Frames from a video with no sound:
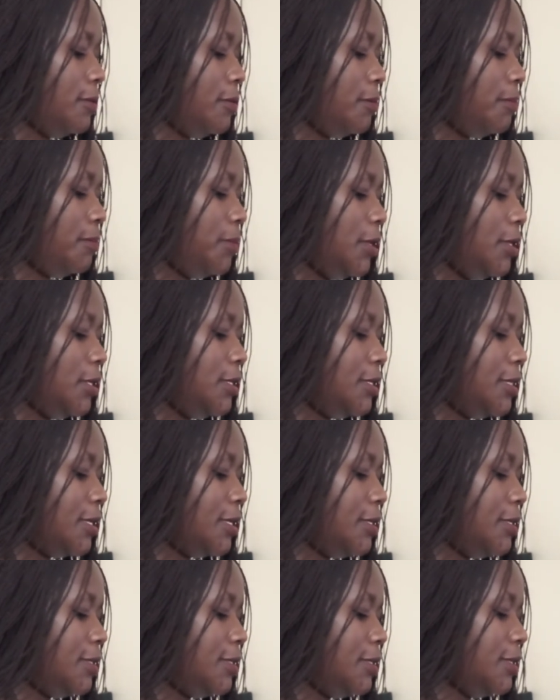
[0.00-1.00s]
page
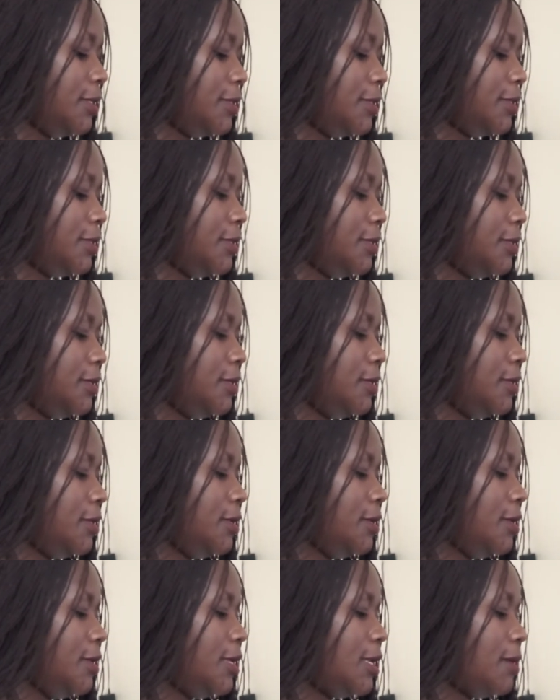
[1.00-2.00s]
36,
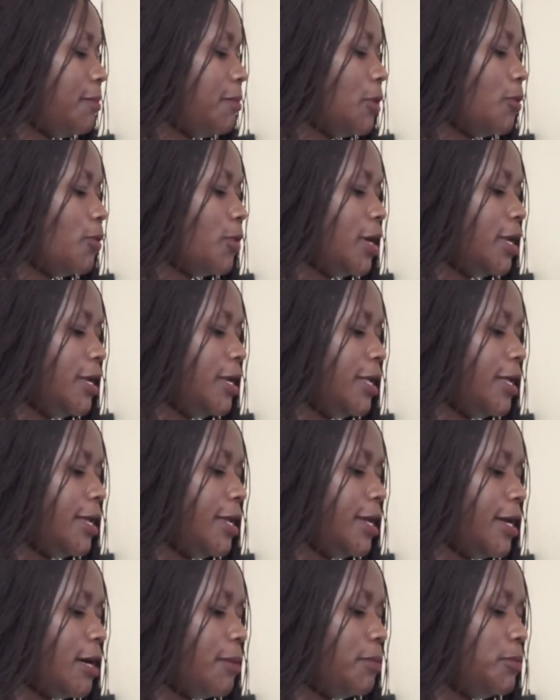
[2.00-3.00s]
number 1, A
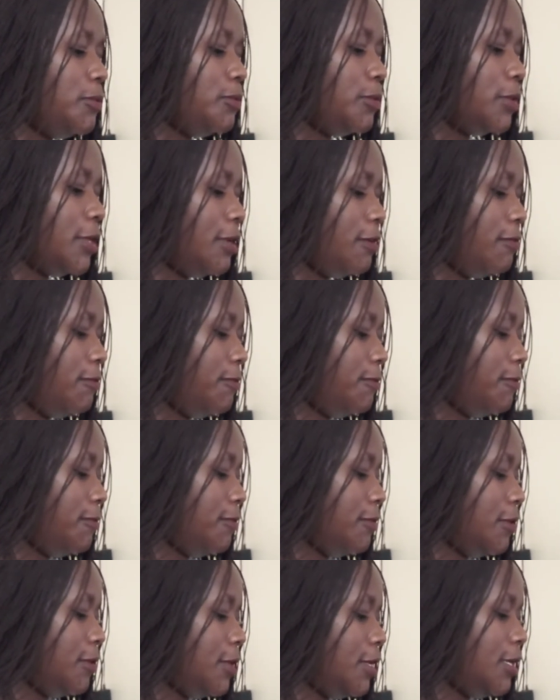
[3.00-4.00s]
up to F,
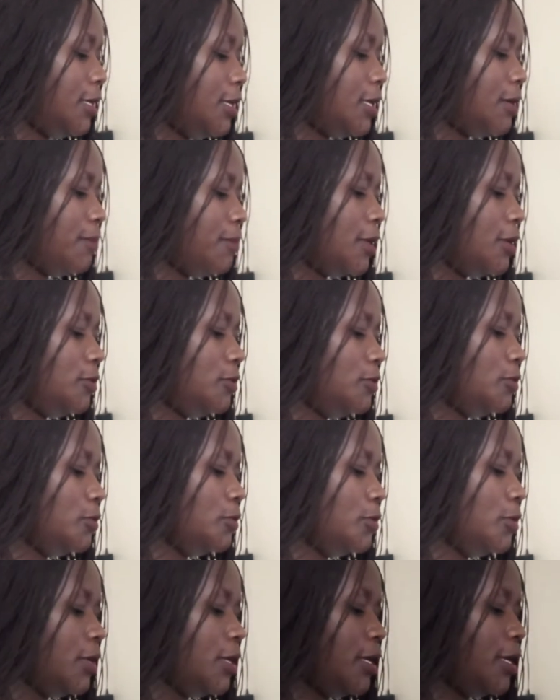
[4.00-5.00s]
and number 2,
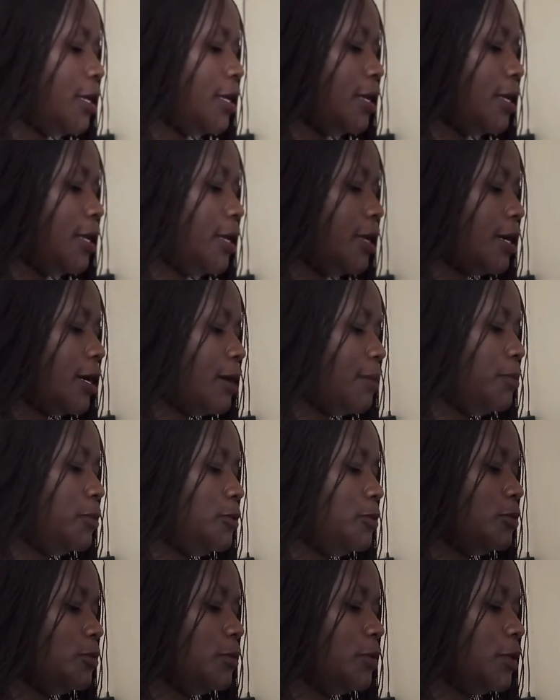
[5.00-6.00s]
A up
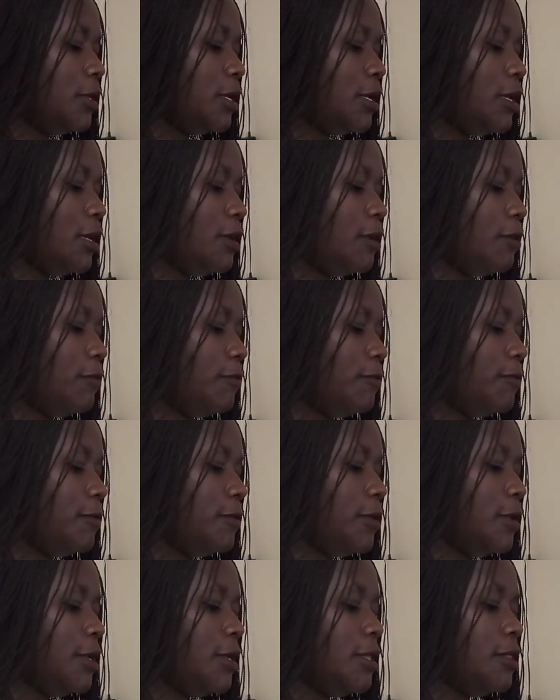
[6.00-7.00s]
to F.
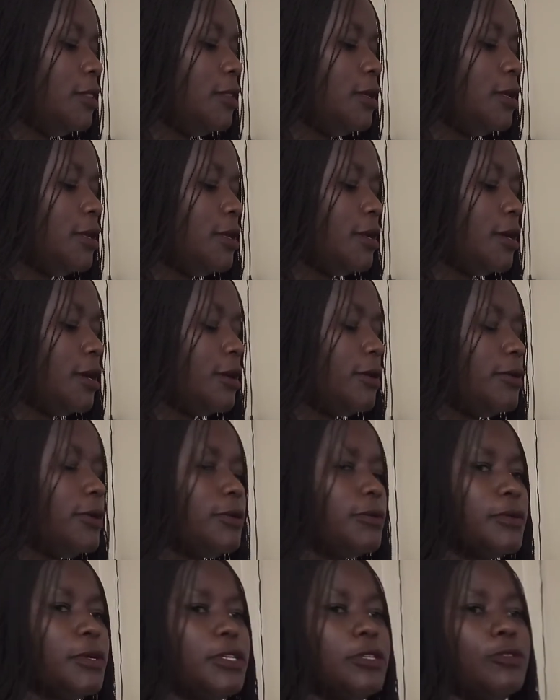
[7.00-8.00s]
Then I would
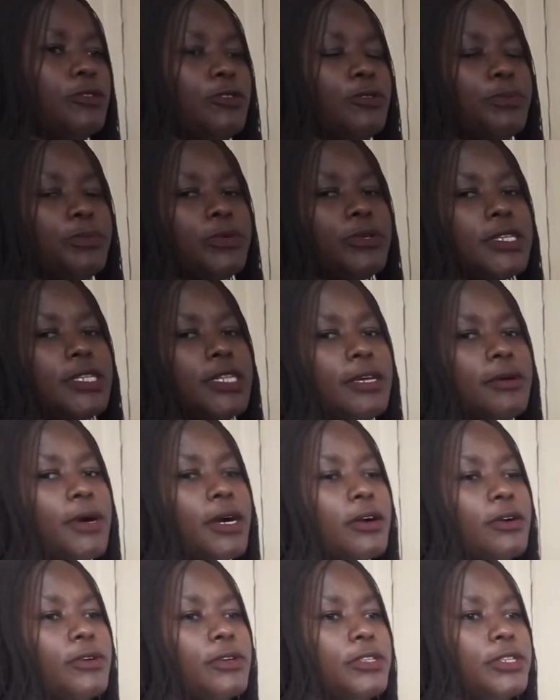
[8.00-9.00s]
request you to post the
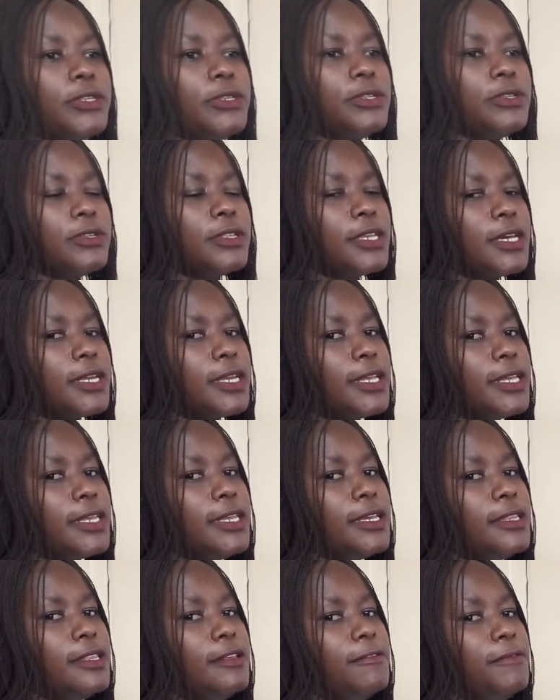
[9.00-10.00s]
work also so that I
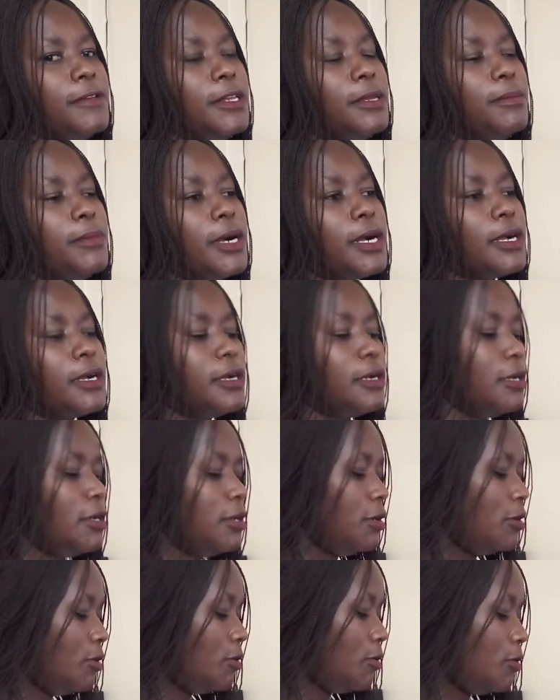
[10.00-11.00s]
get the feedback
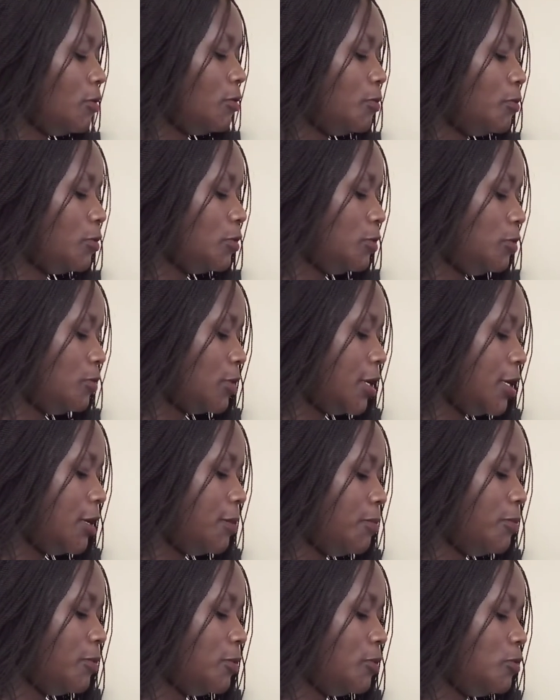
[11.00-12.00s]
on what you are
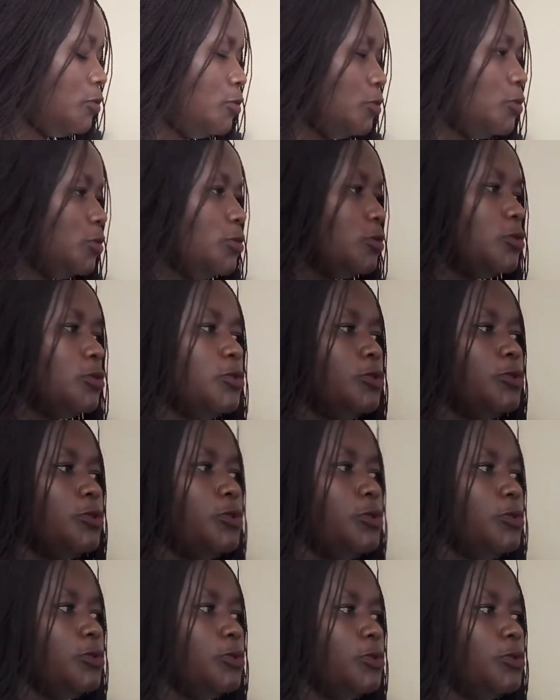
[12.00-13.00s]
able to
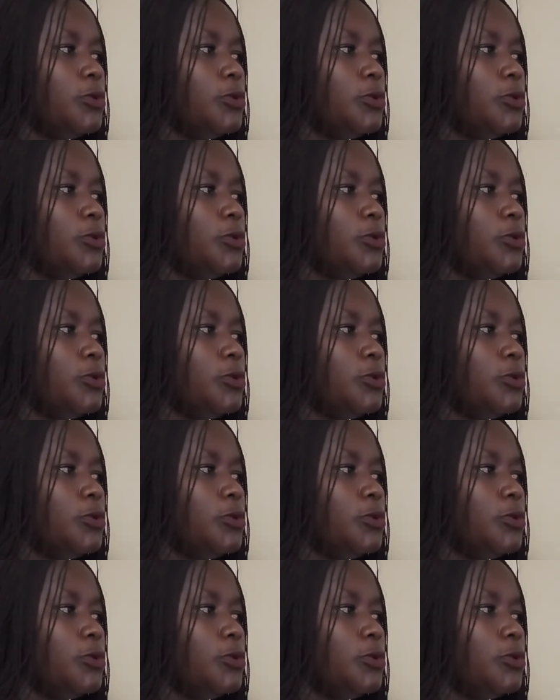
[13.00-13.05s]
do.